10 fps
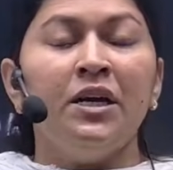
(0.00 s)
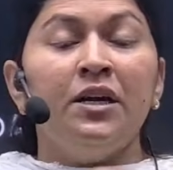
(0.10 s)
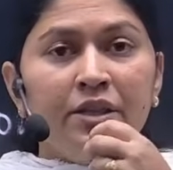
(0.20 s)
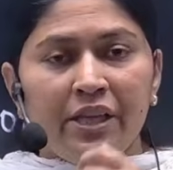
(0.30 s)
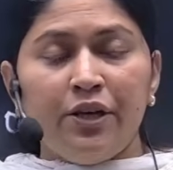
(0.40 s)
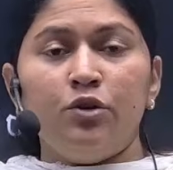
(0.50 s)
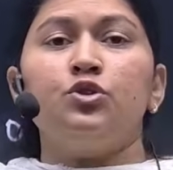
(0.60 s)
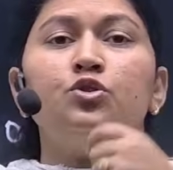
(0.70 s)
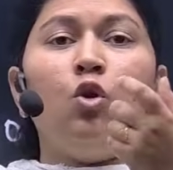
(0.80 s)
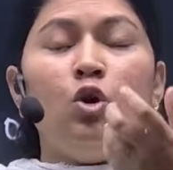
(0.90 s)
They used to
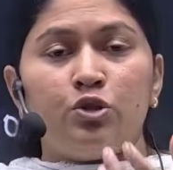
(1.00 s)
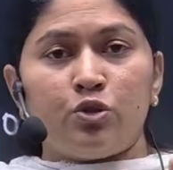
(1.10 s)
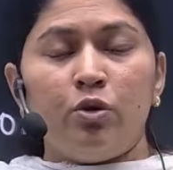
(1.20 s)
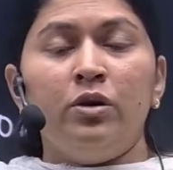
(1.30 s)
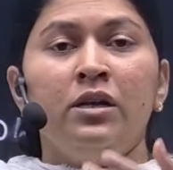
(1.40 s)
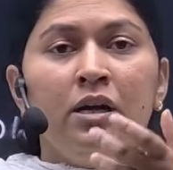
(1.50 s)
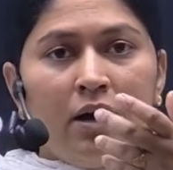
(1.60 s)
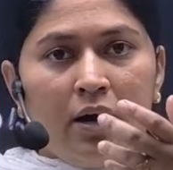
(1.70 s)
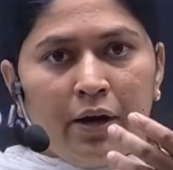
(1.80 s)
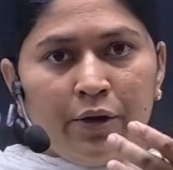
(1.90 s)
also
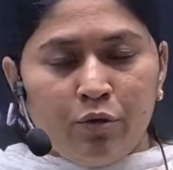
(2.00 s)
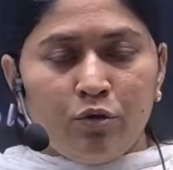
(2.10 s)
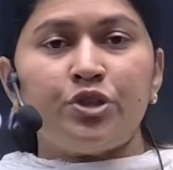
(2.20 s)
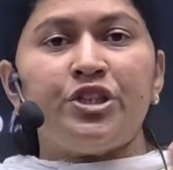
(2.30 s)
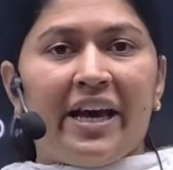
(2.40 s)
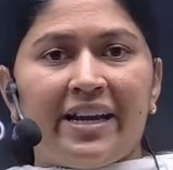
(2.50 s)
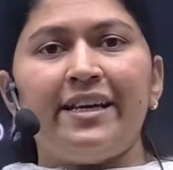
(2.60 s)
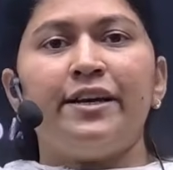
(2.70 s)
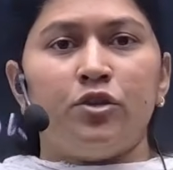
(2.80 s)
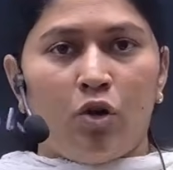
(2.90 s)
share their
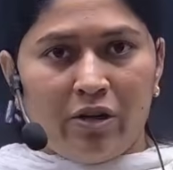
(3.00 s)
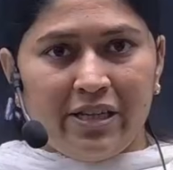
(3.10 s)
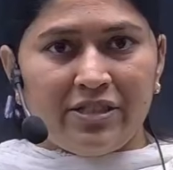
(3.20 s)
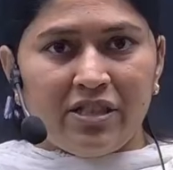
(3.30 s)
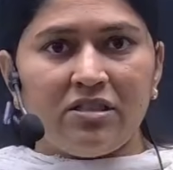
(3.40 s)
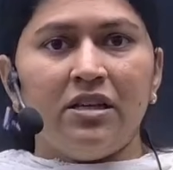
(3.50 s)
knowledges,